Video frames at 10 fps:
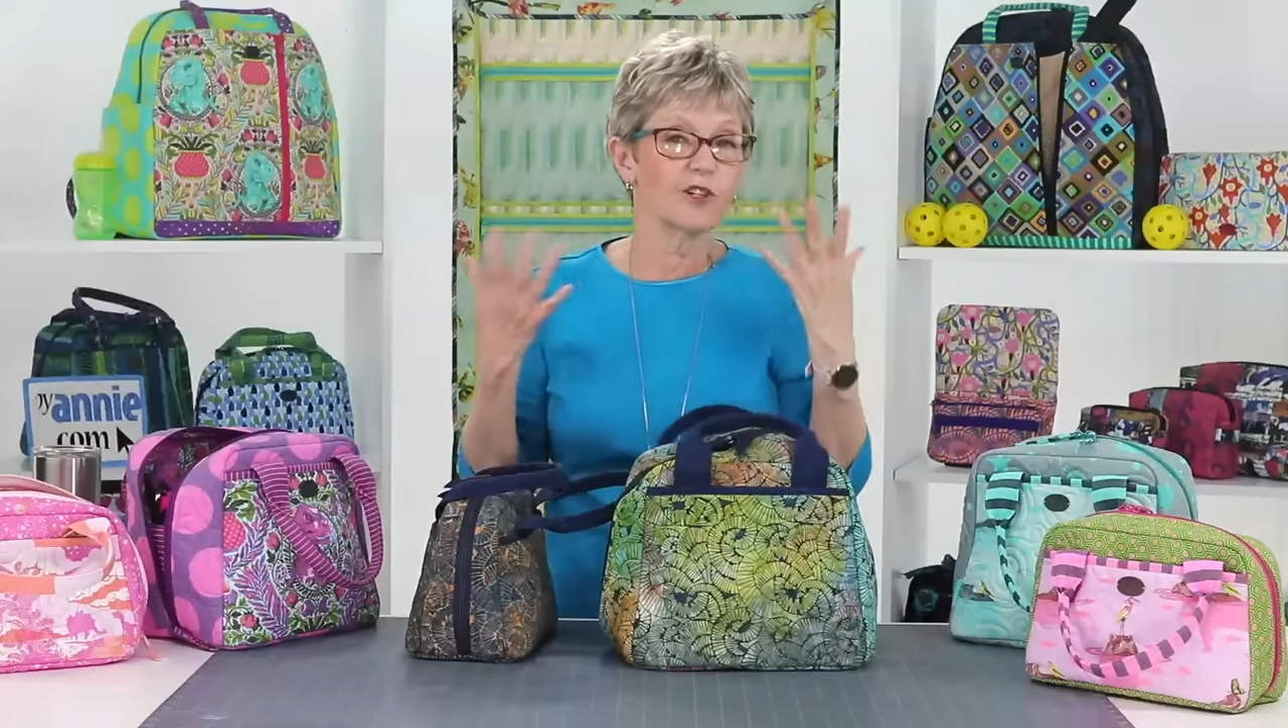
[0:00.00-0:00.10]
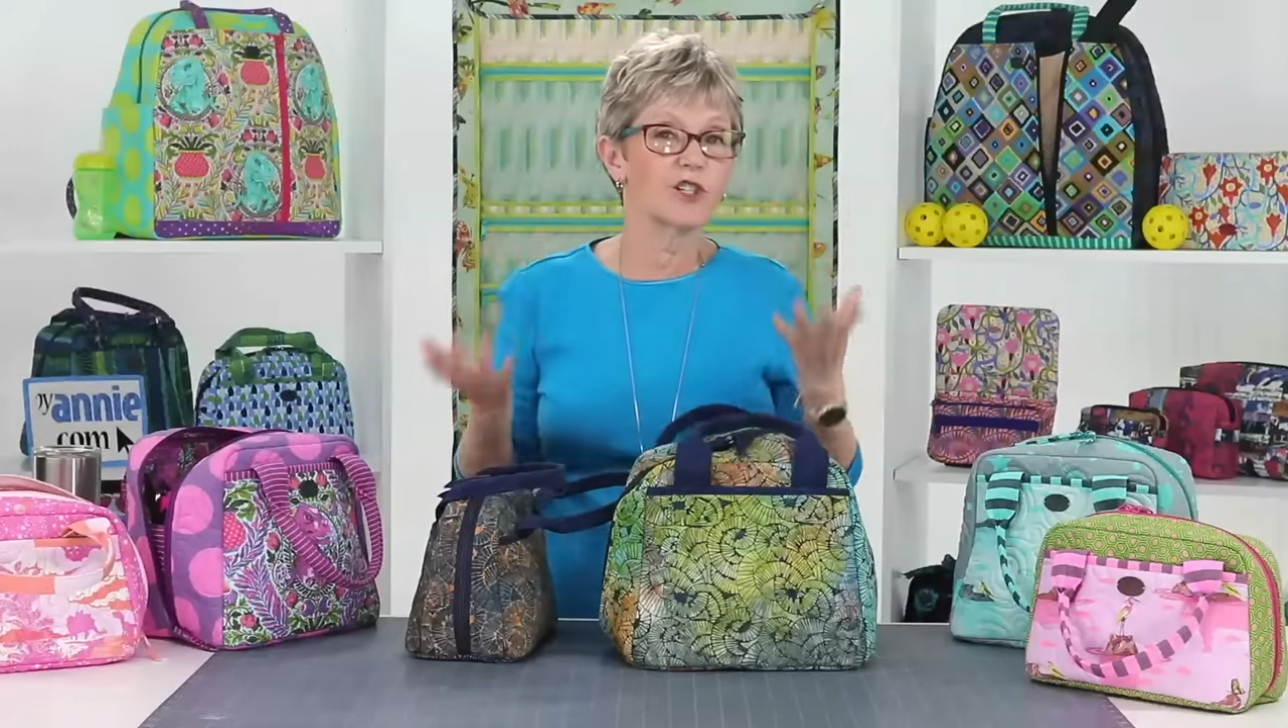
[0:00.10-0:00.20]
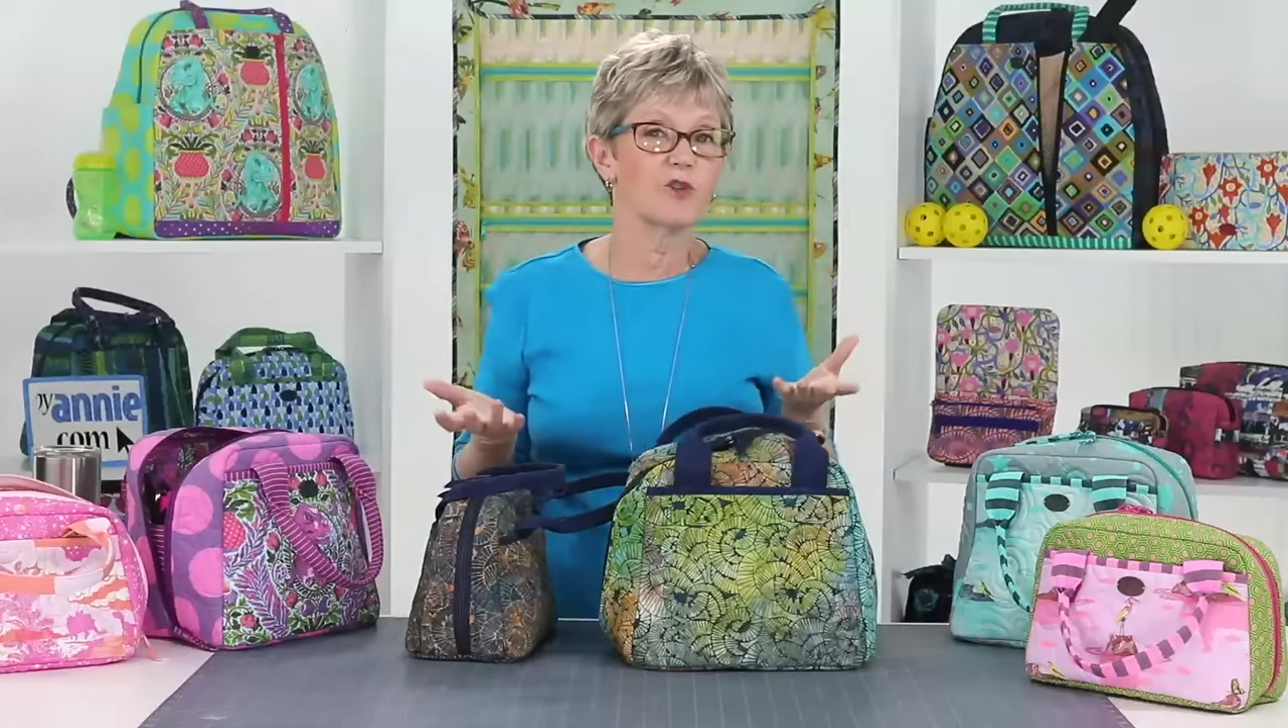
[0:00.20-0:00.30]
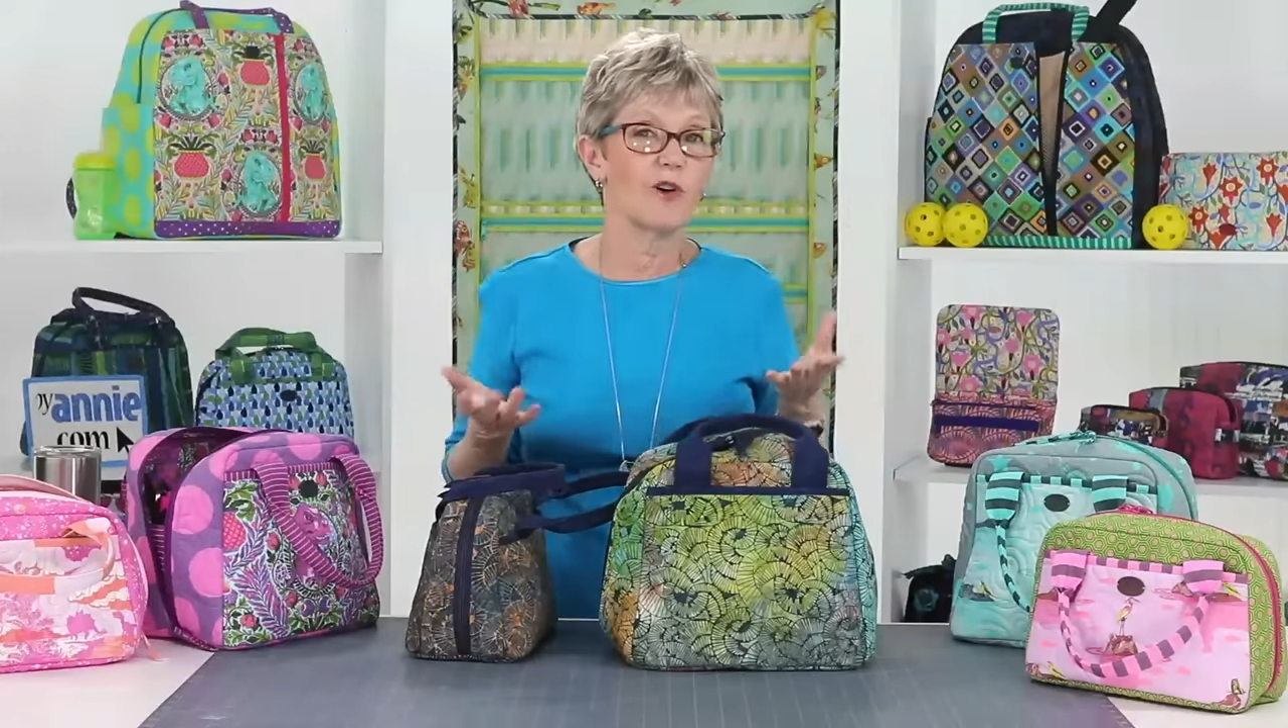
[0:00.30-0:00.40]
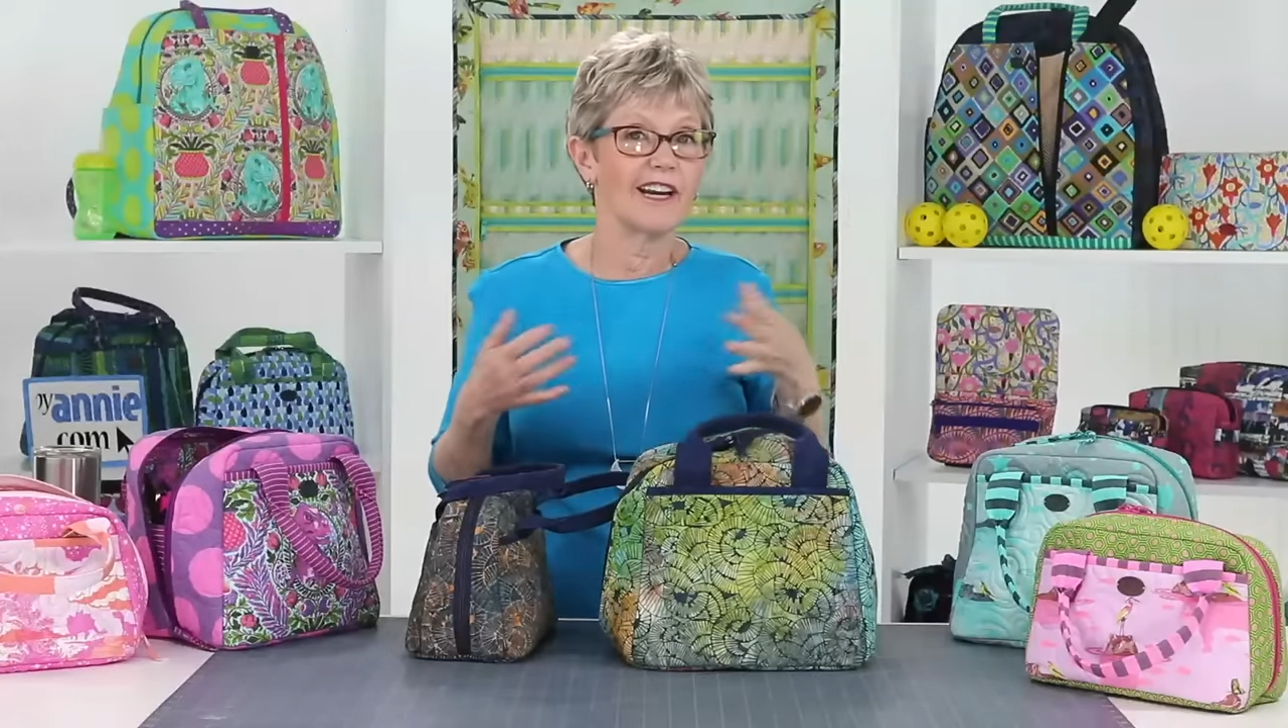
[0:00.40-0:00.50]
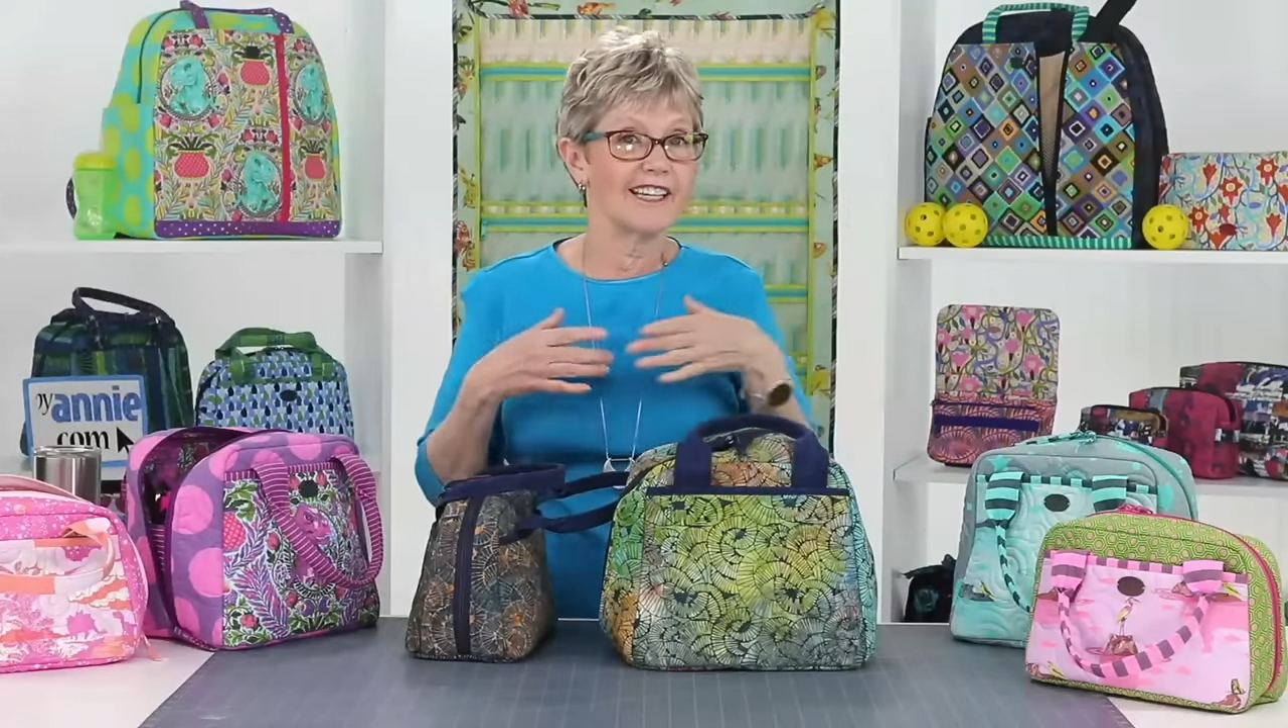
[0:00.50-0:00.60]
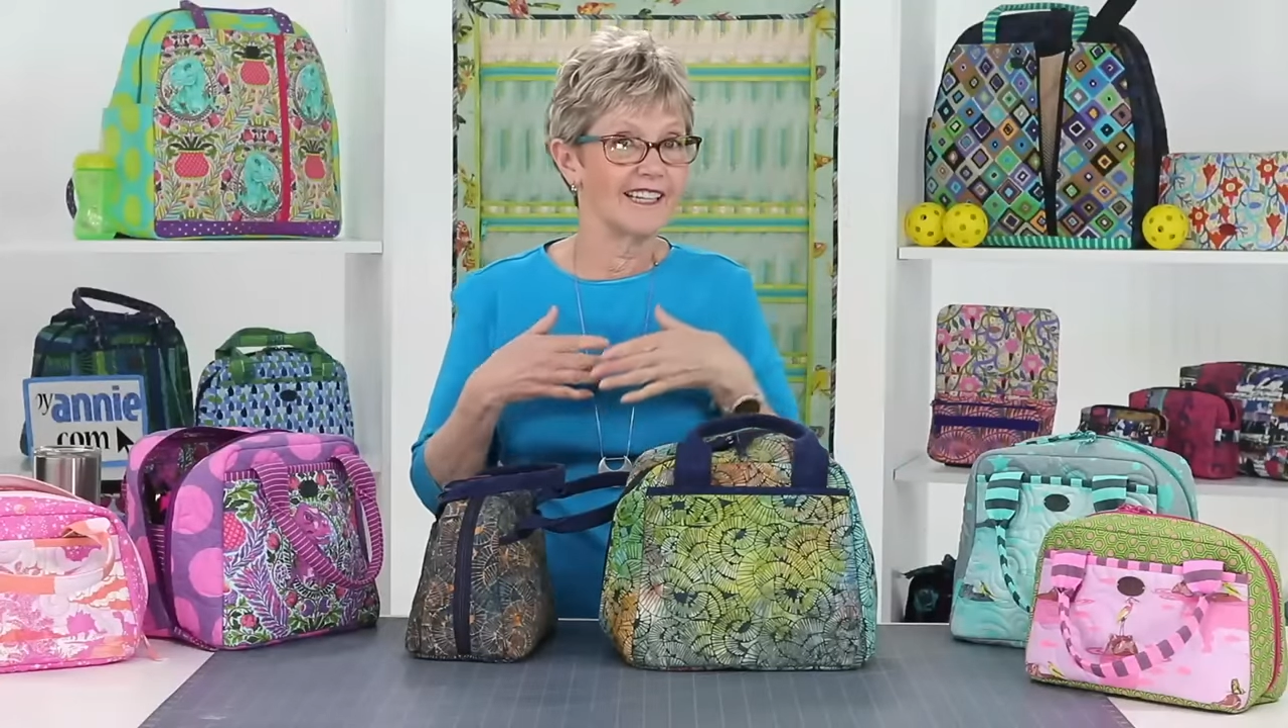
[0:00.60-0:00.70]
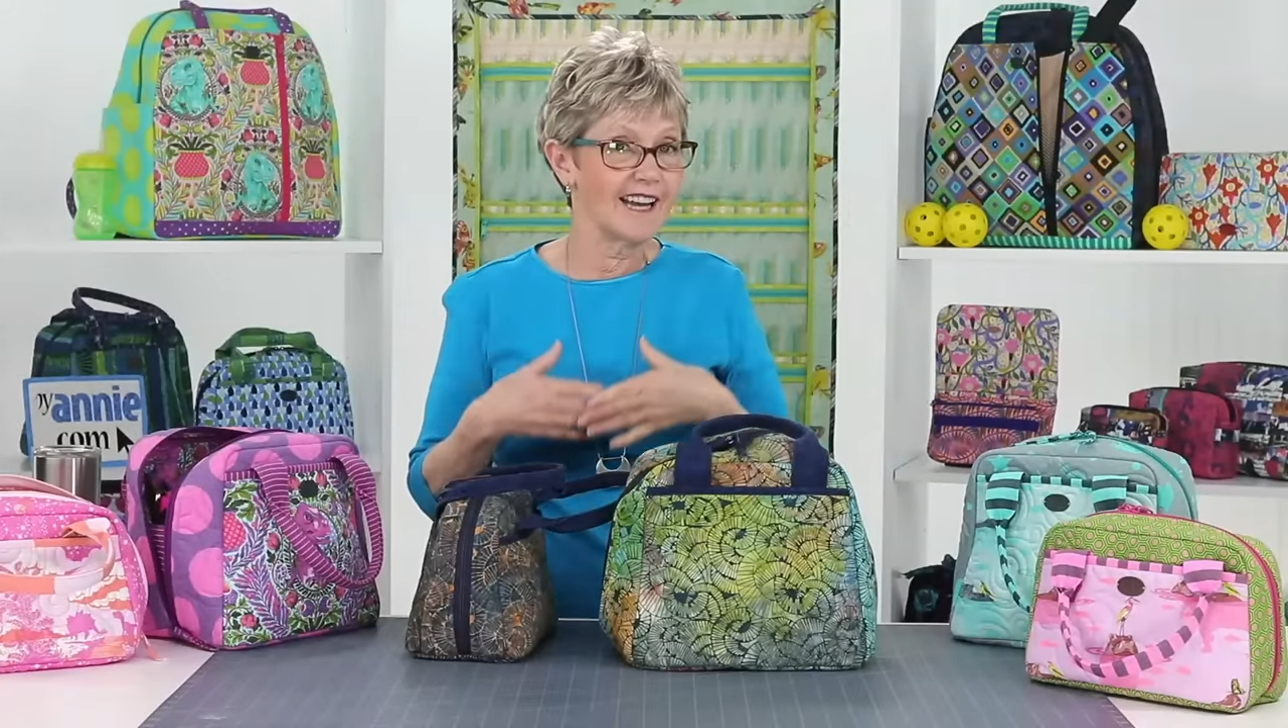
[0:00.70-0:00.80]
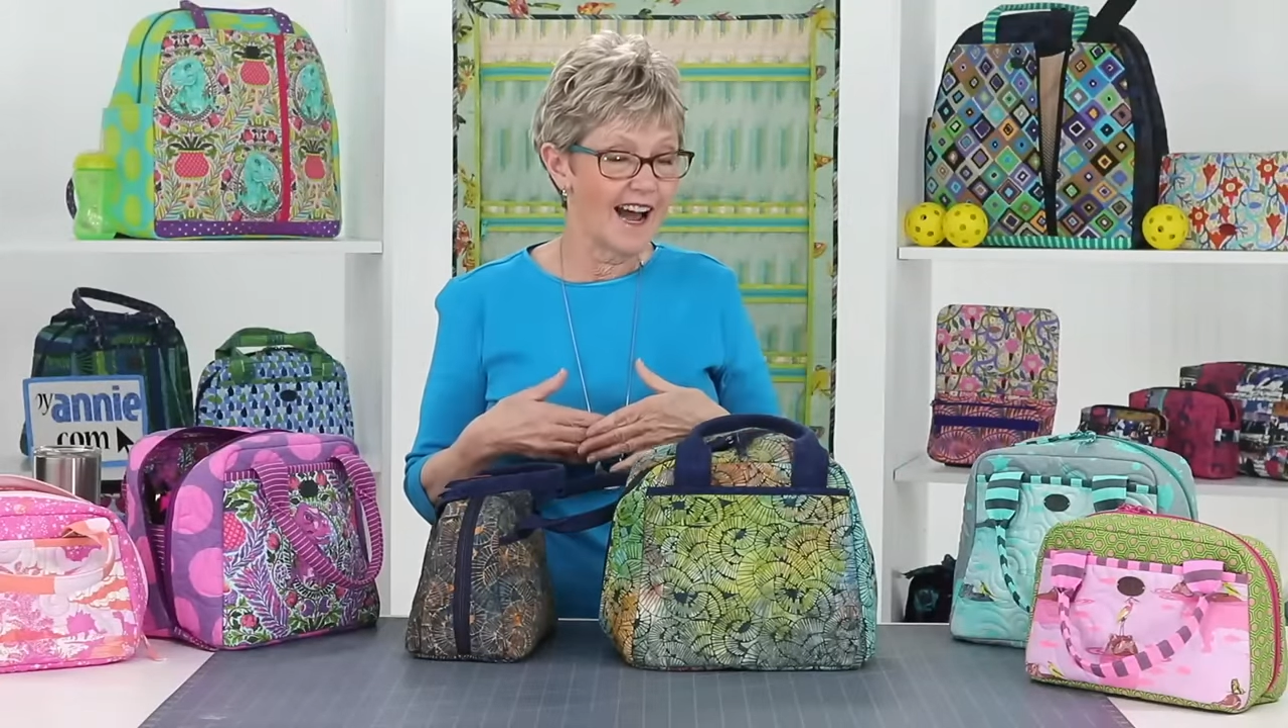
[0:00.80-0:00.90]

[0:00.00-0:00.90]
storing an